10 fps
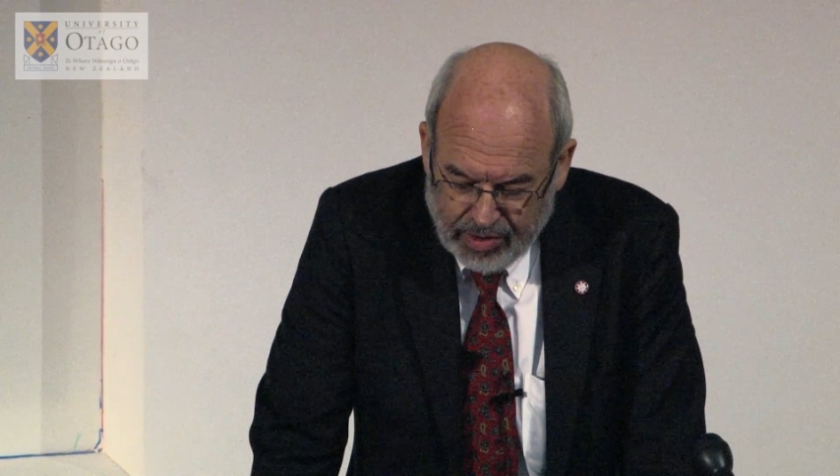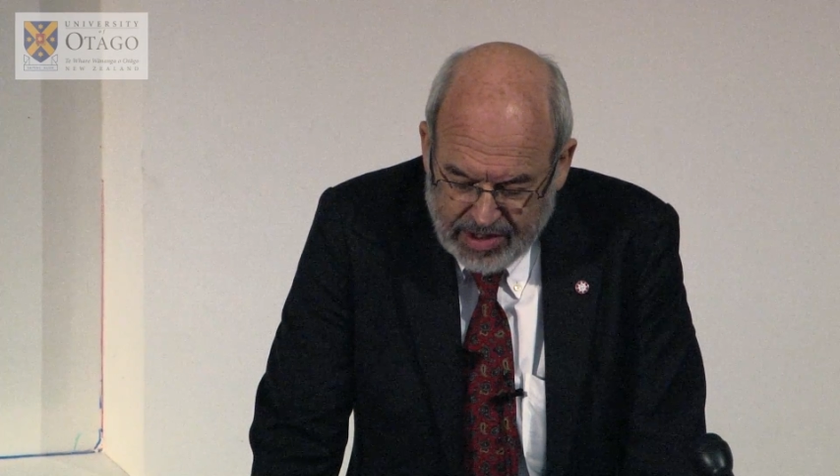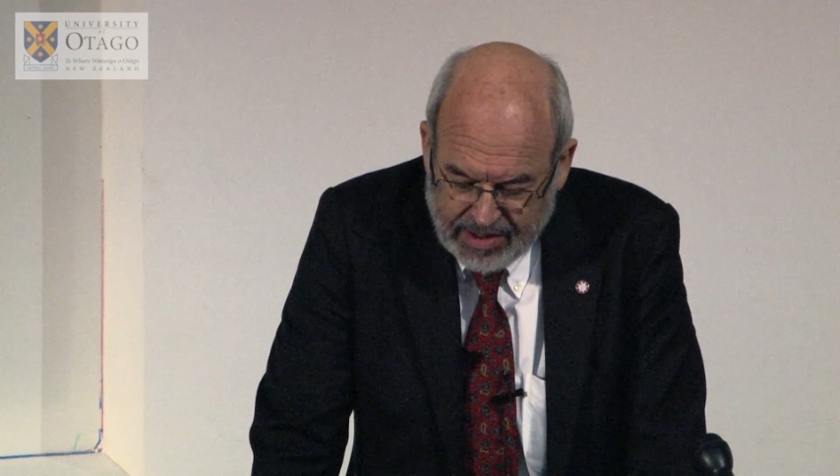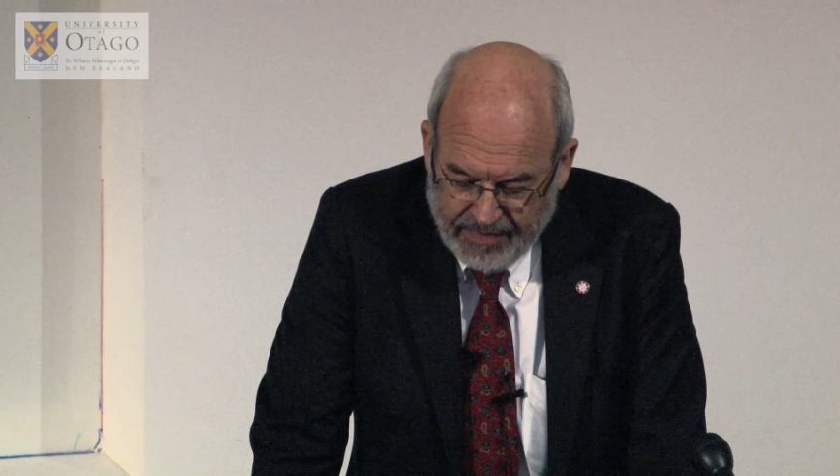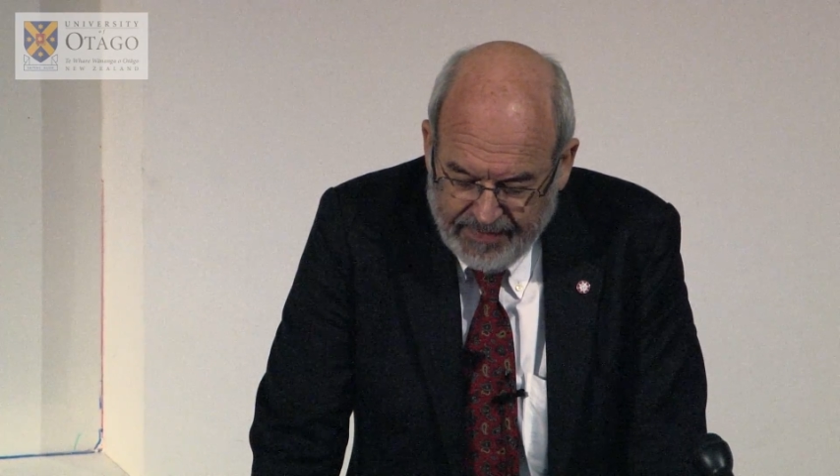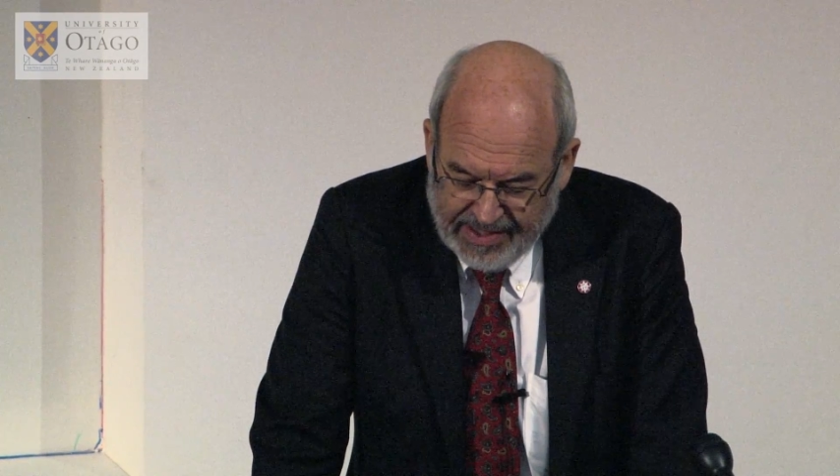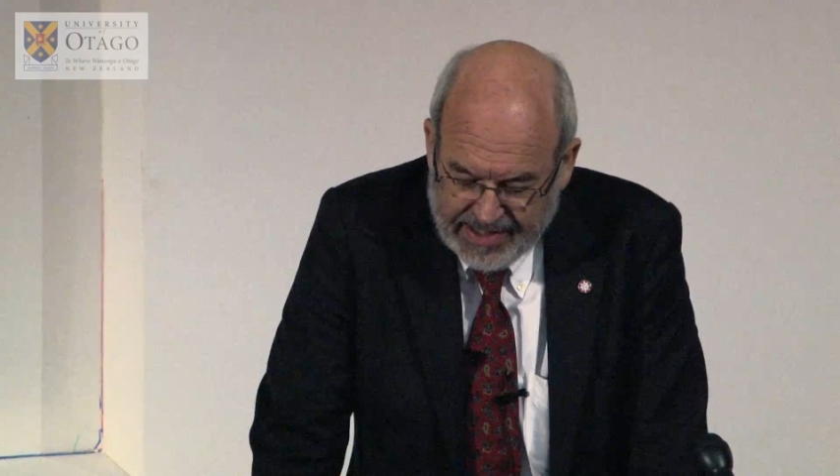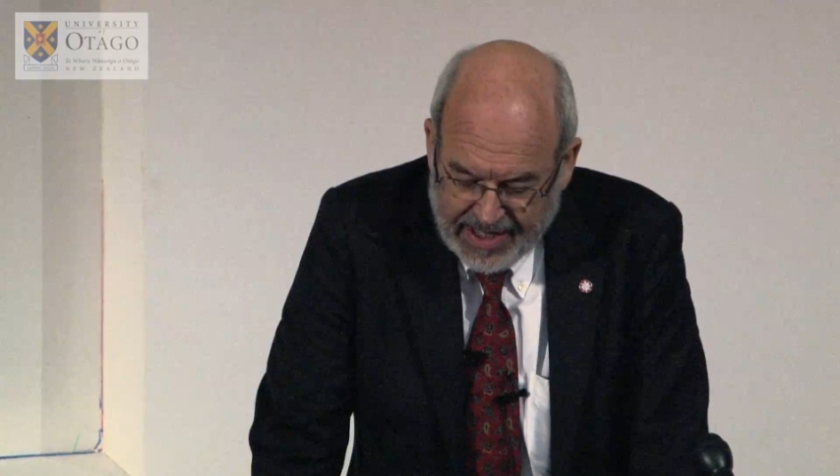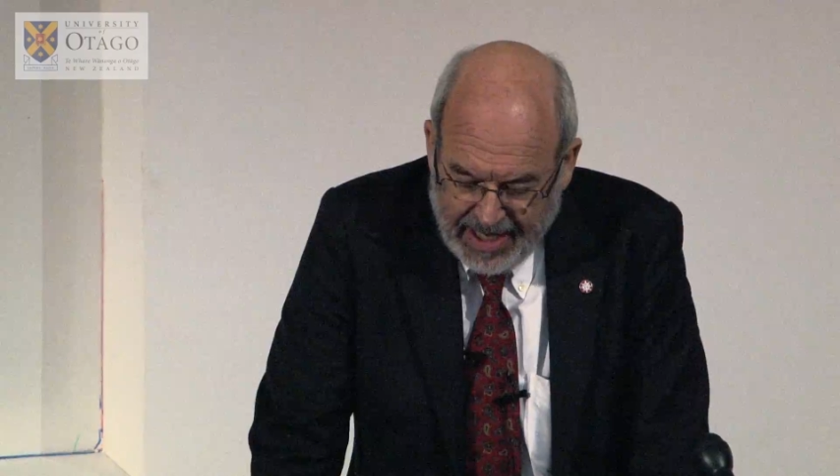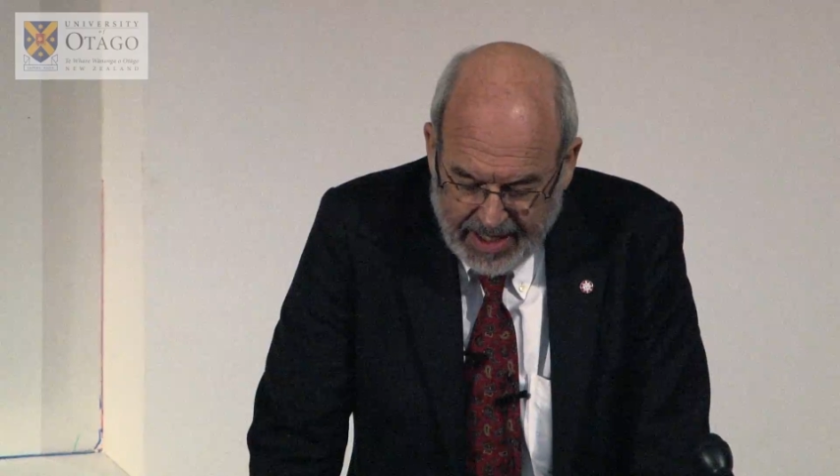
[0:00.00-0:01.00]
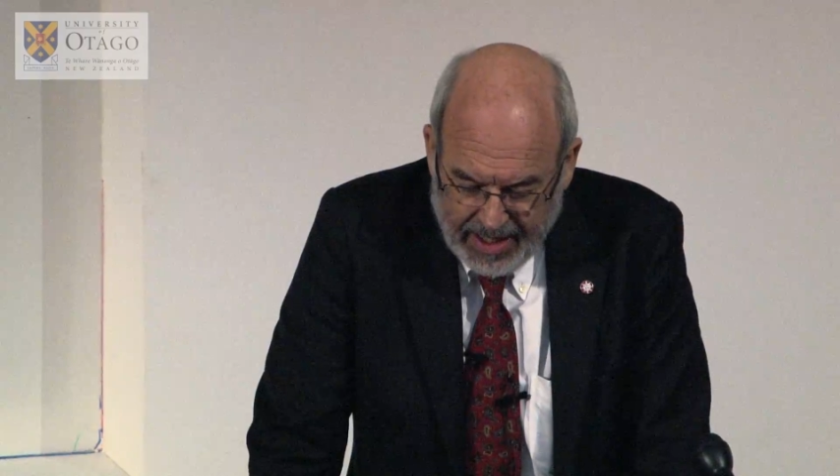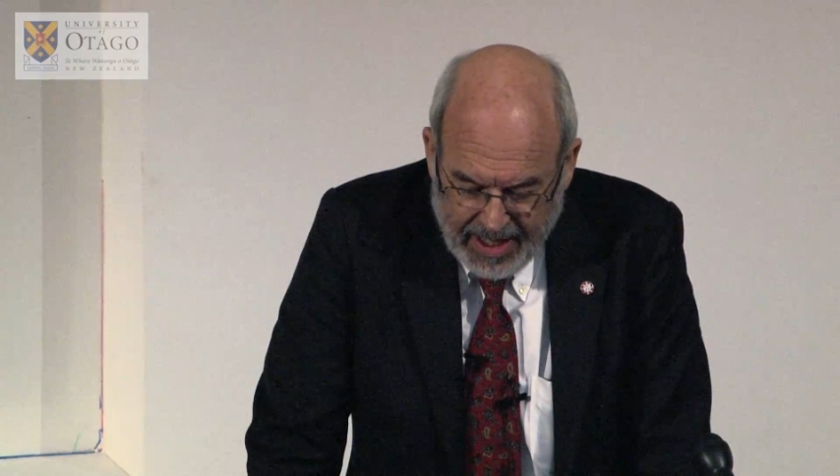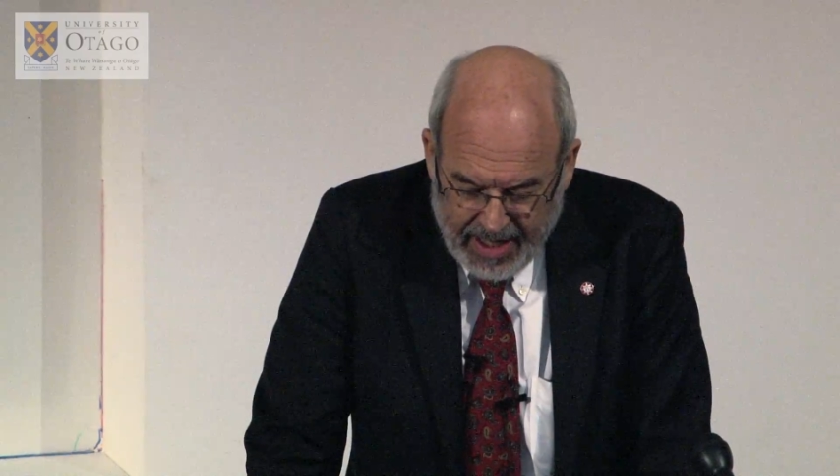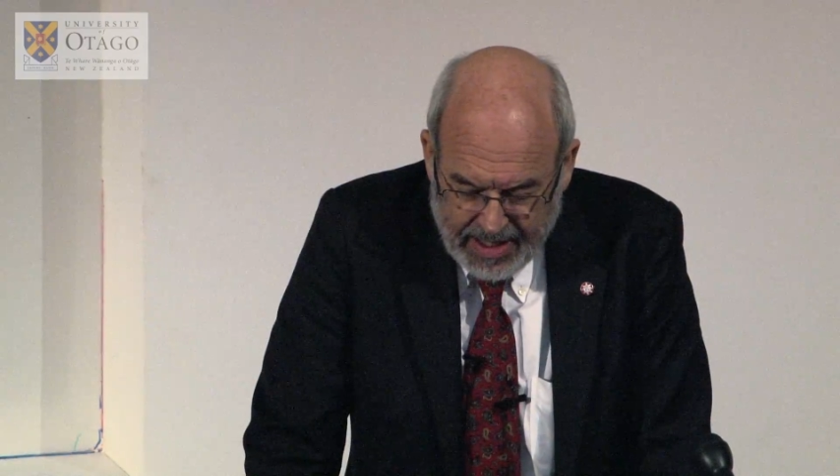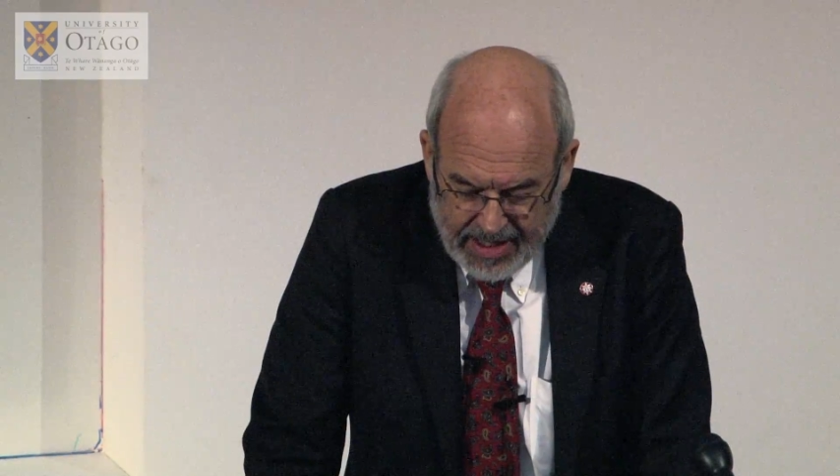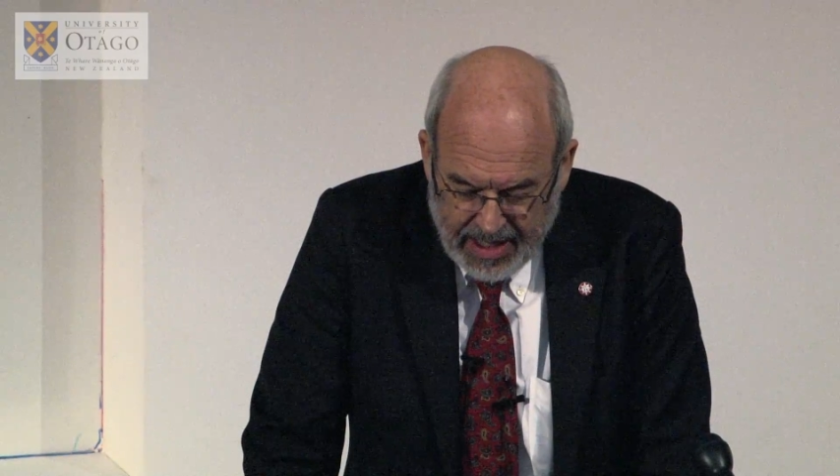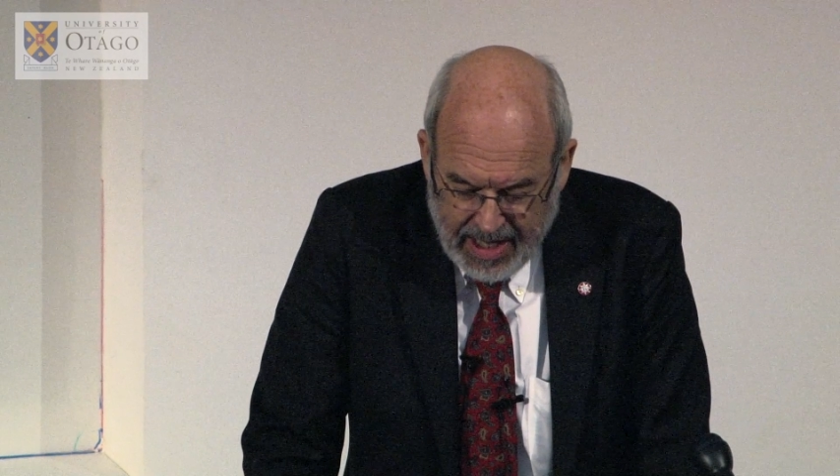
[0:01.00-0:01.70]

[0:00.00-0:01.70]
which is investigator-led